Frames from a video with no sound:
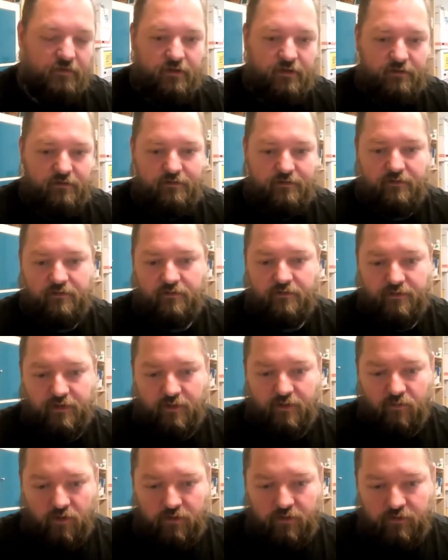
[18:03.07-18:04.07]
they wanted
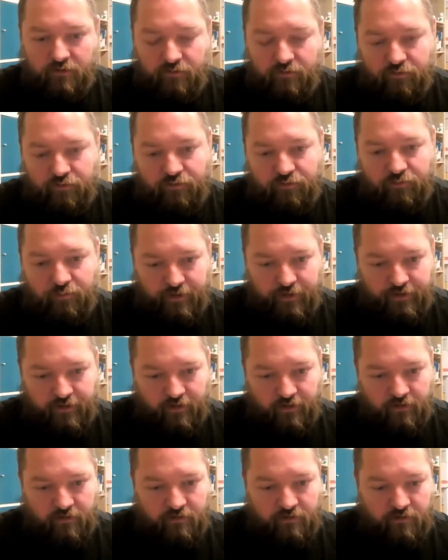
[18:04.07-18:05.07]
to use money
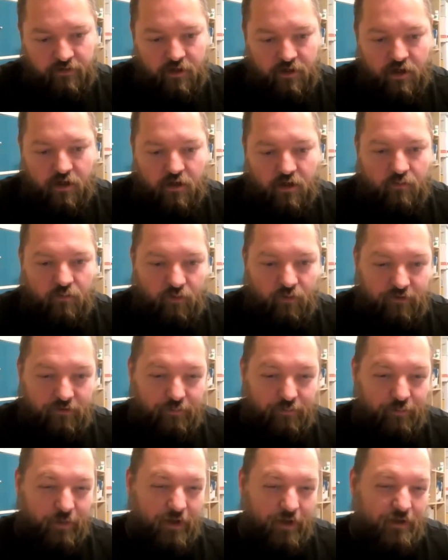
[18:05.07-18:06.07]
on was
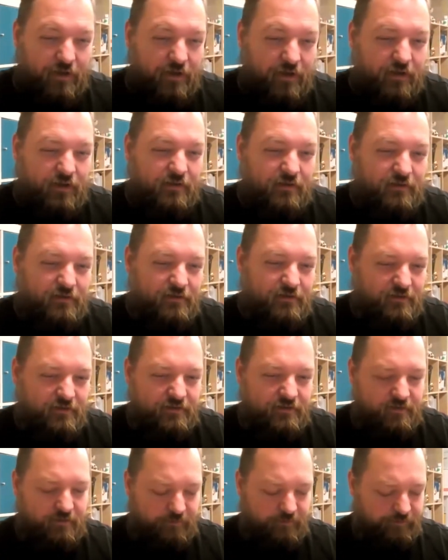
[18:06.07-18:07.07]
making a
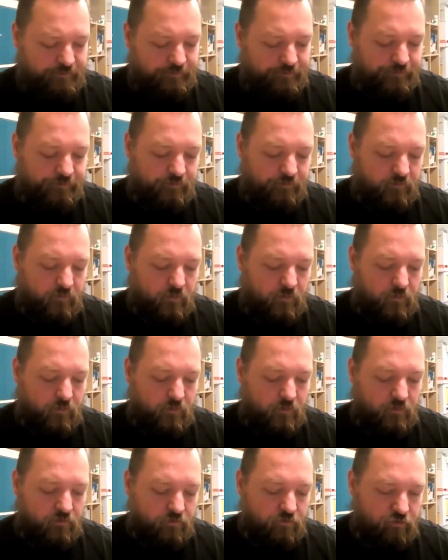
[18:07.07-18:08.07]
system
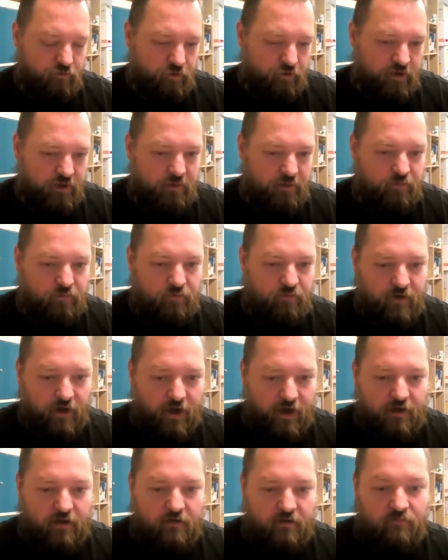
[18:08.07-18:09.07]
to keep
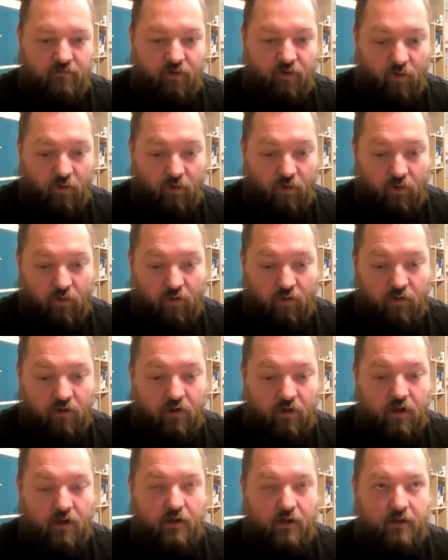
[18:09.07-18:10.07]
track of all
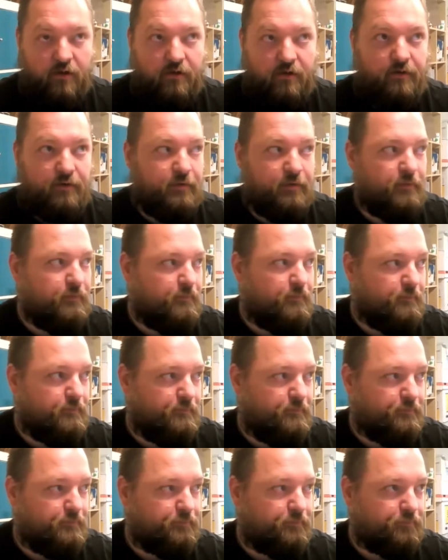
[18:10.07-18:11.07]

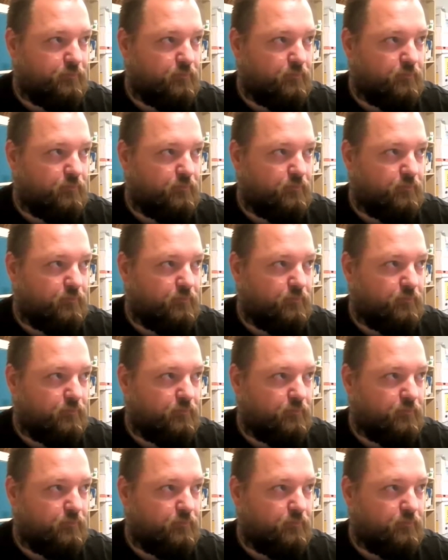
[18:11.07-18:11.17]
um,